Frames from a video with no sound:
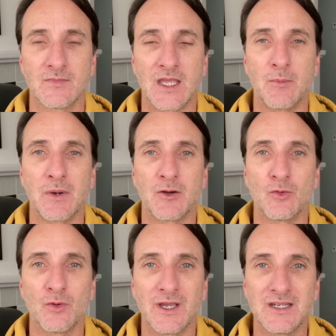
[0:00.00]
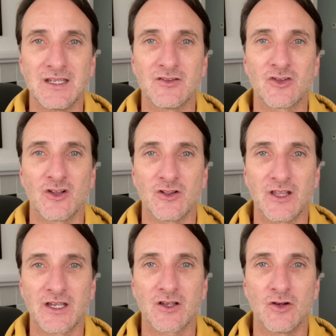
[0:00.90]
Am I ready to
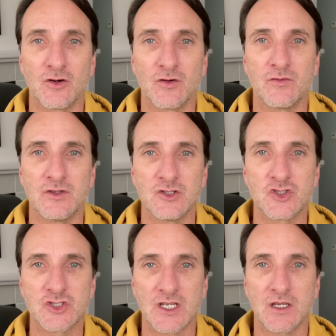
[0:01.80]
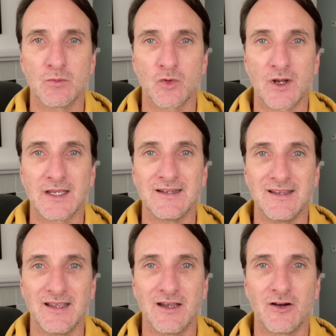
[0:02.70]
let go of this shame right
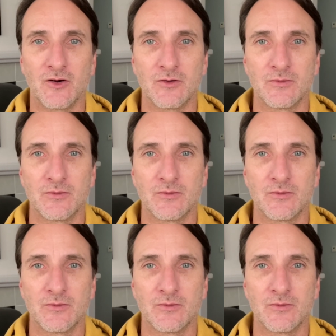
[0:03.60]
now?